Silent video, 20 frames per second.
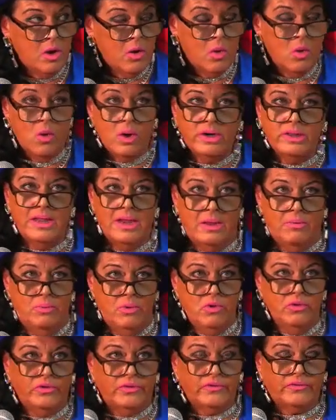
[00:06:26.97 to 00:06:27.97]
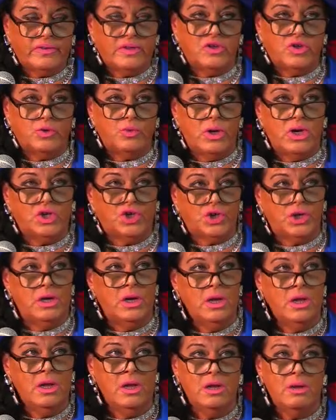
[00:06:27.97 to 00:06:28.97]
or the abusive situation
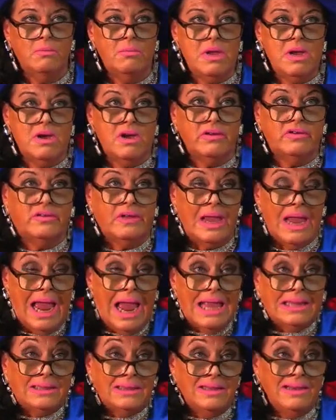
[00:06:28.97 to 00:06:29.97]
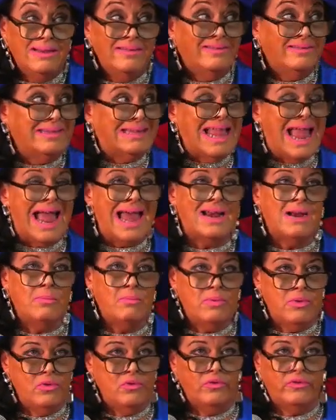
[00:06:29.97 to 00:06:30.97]
because at least that
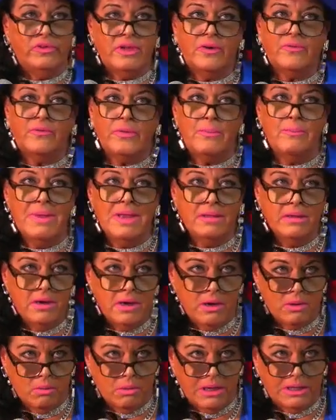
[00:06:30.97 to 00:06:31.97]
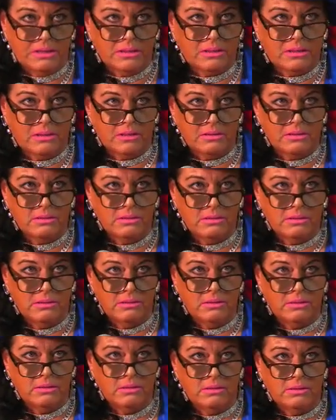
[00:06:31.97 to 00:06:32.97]
abuse they're familiar with.
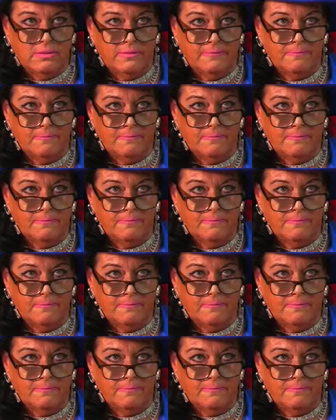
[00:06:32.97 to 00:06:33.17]
Yes.